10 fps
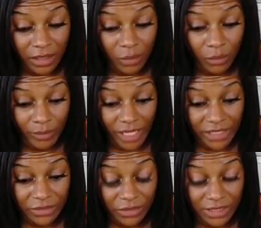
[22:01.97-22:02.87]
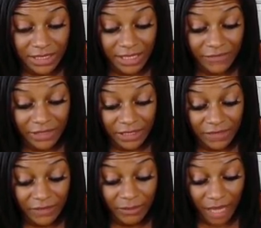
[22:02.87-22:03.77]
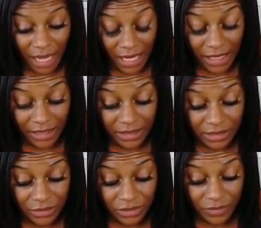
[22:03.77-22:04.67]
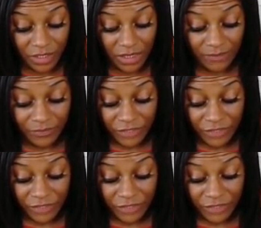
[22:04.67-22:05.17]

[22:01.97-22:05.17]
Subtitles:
we're mastering this life and leaving behind, so to speak.